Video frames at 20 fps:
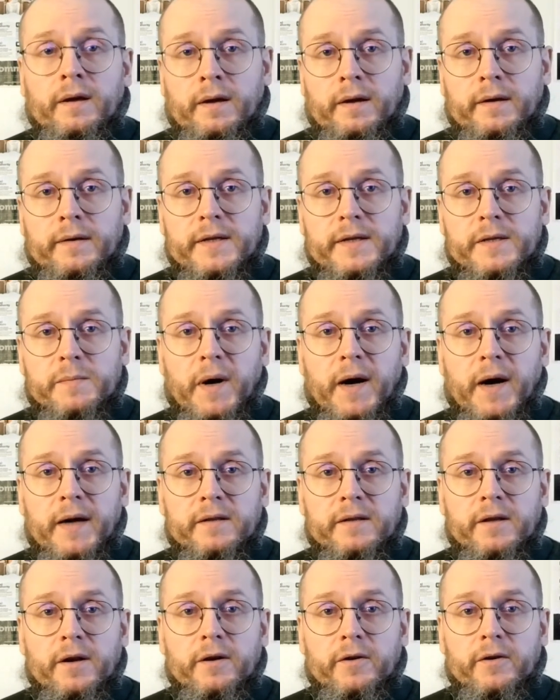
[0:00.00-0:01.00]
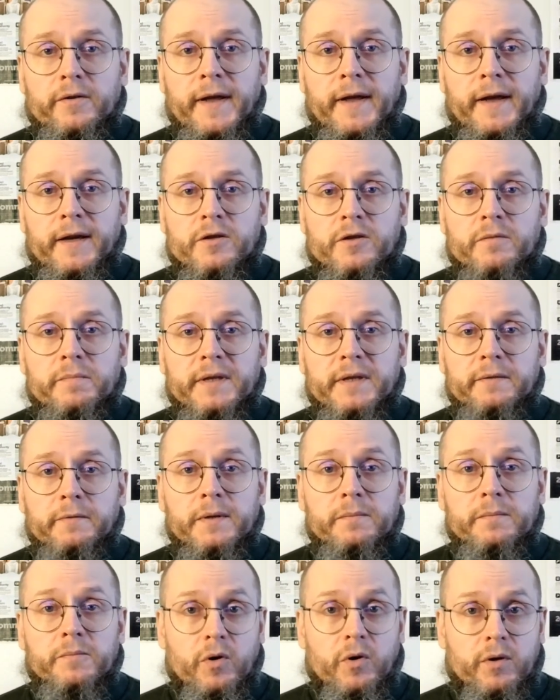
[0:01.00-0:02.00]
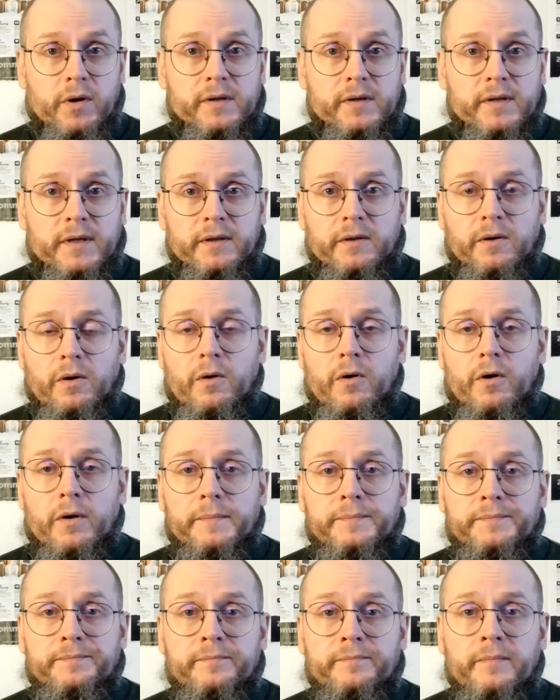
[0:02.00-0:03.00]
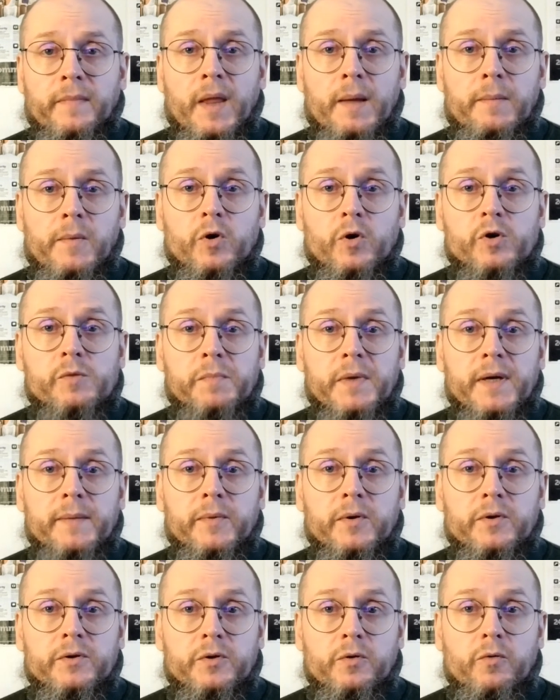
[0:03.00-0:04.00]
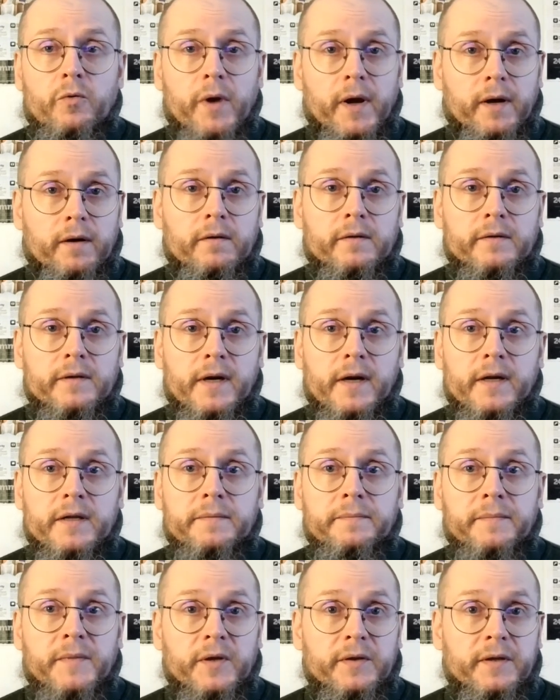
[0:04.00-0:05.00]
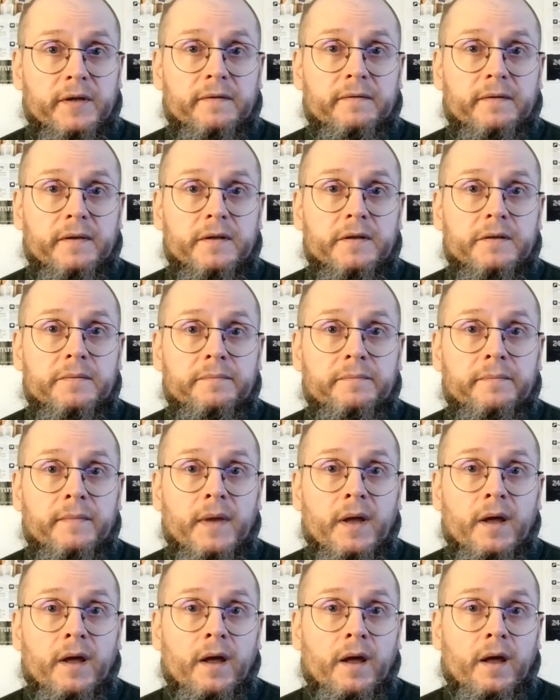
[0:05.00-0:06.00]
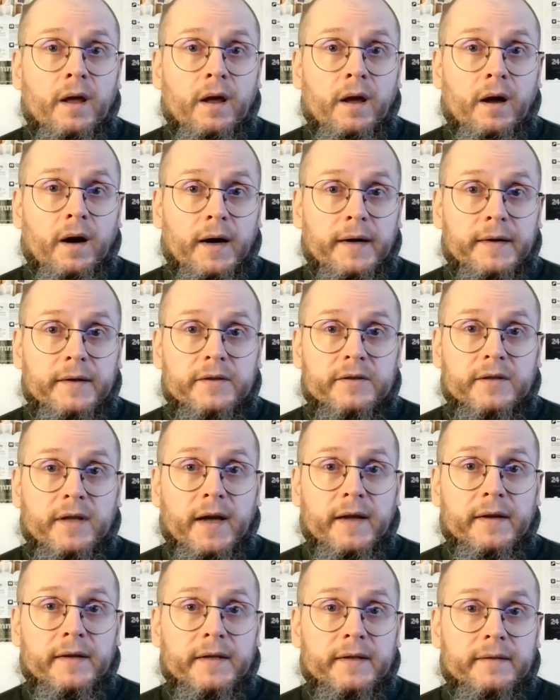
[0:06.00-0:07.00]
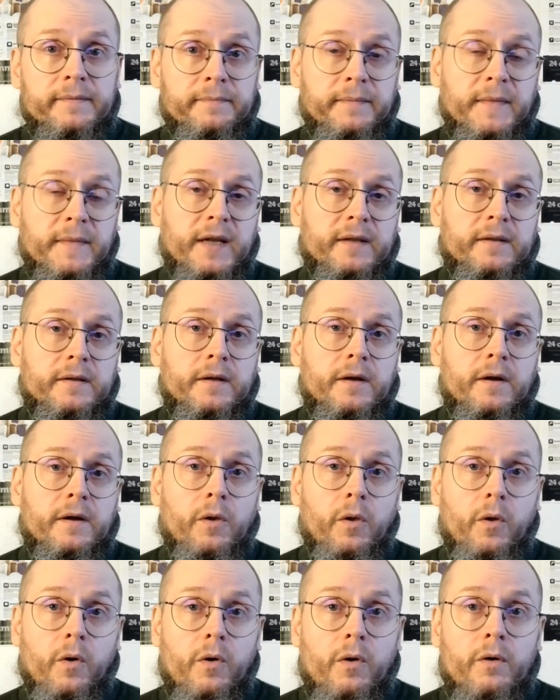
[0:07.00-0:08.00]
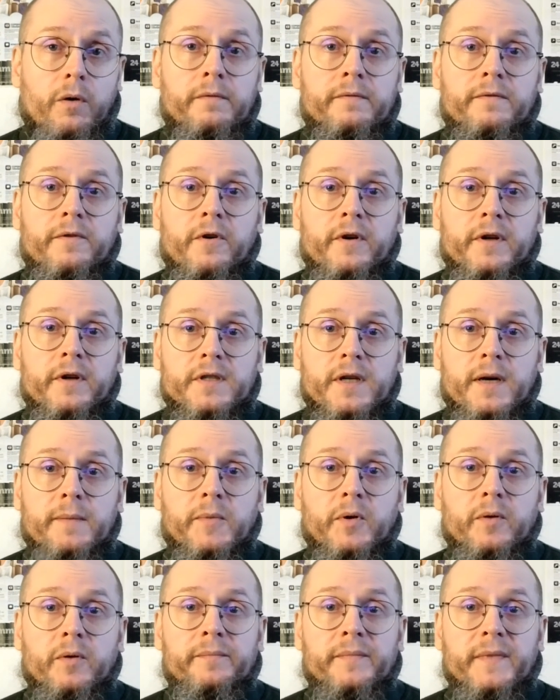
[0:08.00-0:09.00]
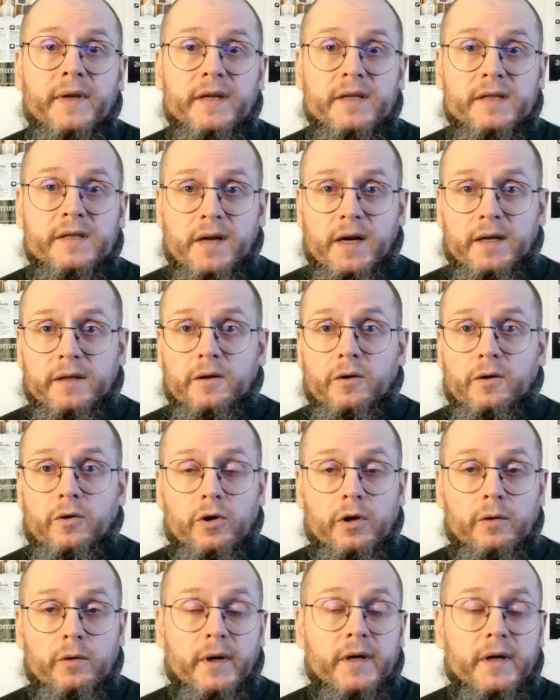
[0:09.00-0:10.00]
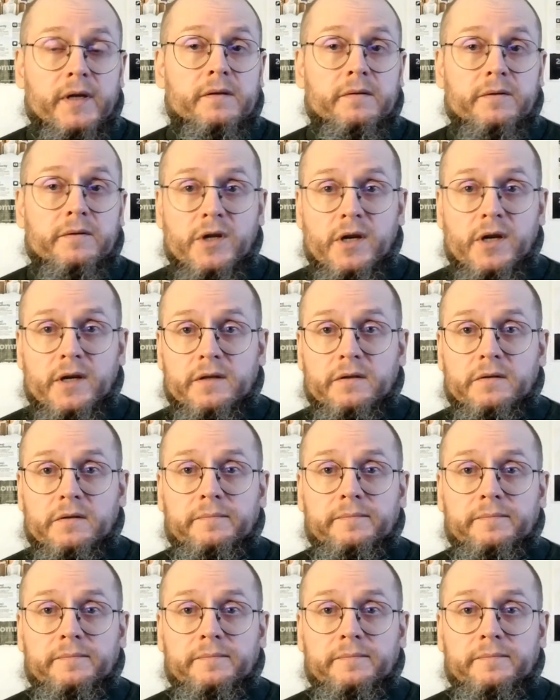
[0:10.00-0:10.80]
Despite the connection between morals and law, most people do recognize the difference, understanding that law, for example, is not always just.